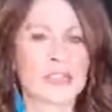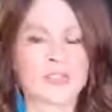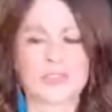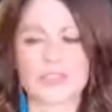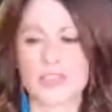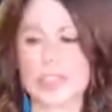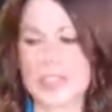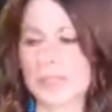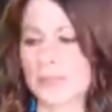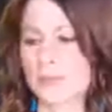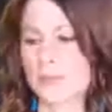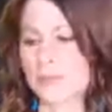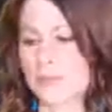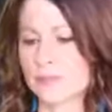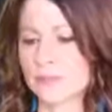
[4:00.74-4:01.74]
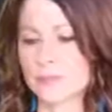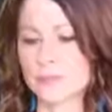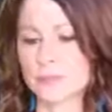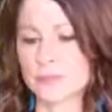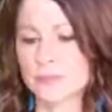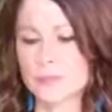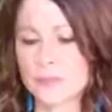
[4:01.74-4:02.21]
of like
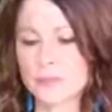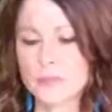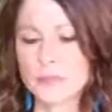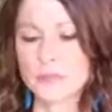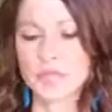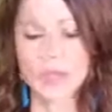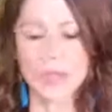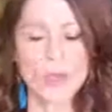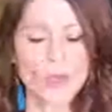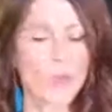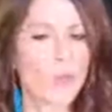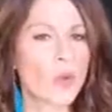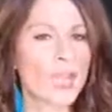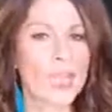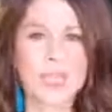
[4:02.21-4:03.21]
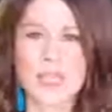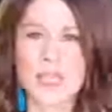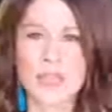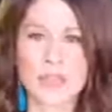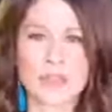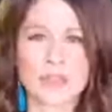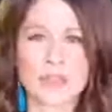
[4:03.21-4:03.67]

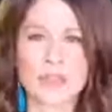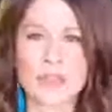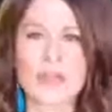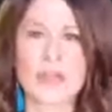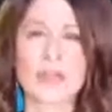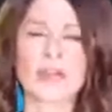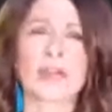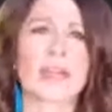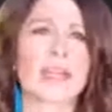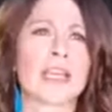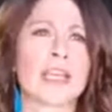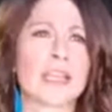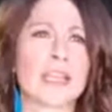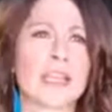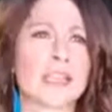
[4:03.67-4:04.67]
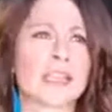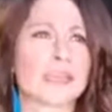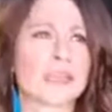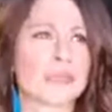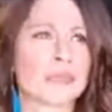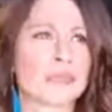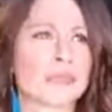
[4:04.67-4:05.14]
waking up in the morning and
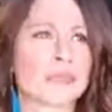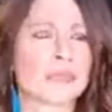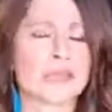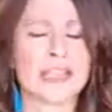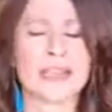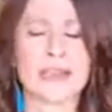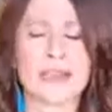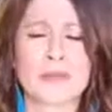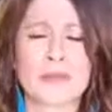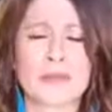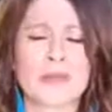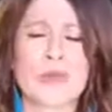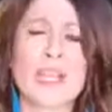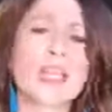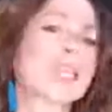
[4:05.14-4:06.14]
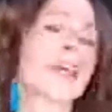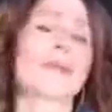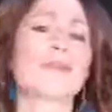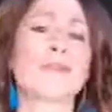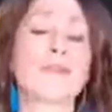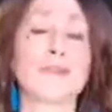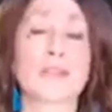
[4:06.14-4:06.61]
just be like, I would wake
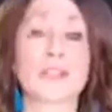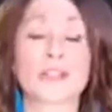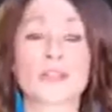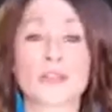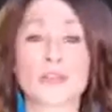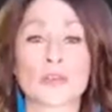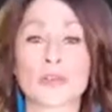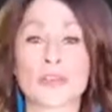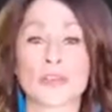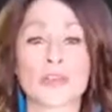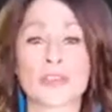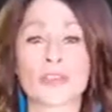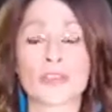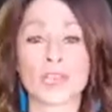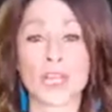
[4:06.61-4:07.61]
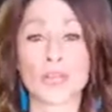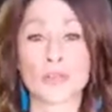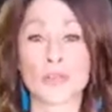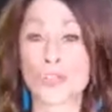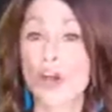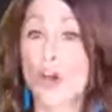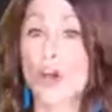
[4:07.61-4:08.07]
up fully clothed on the
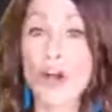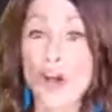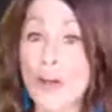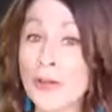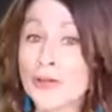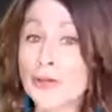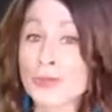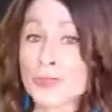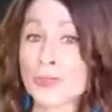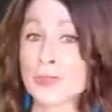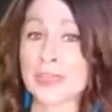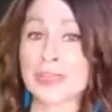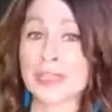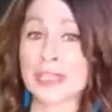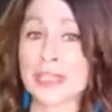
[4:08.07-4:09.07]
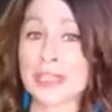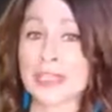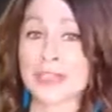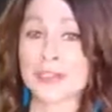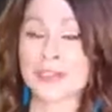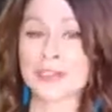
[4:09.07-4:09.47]
couch on a school night,